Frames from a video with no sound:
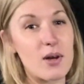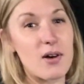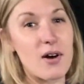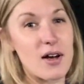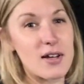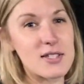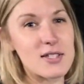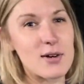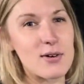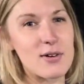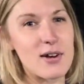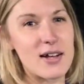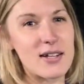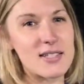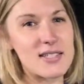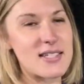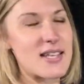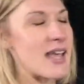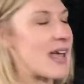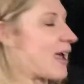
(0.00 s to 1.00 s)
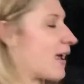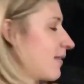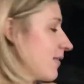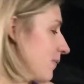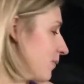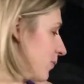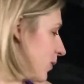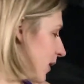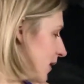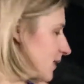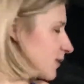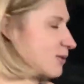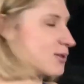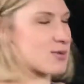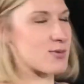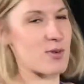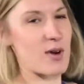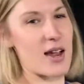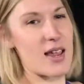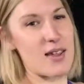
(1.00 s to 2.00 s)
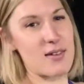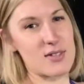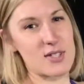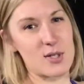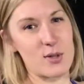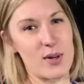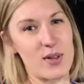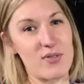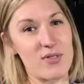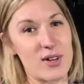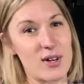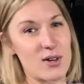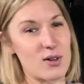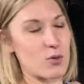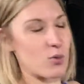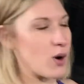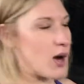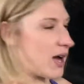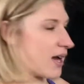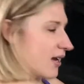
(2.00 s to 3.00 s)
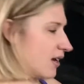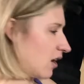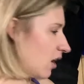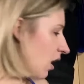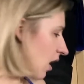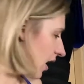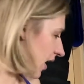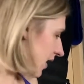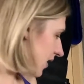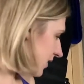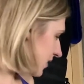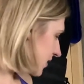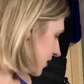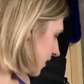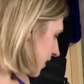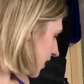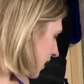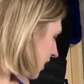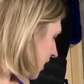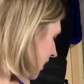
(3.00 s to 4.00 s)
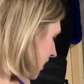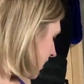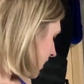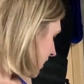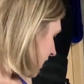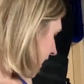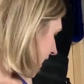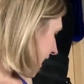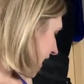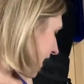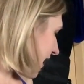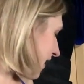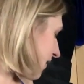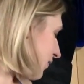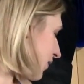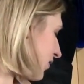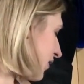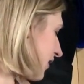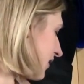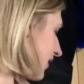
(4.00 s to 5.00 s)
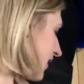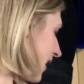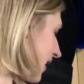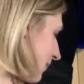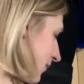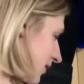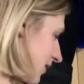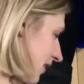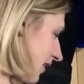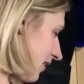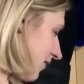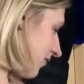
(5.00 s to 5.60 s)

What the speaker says: Costco.ca. The price was right, so we figured why not. And we thought the name was kind of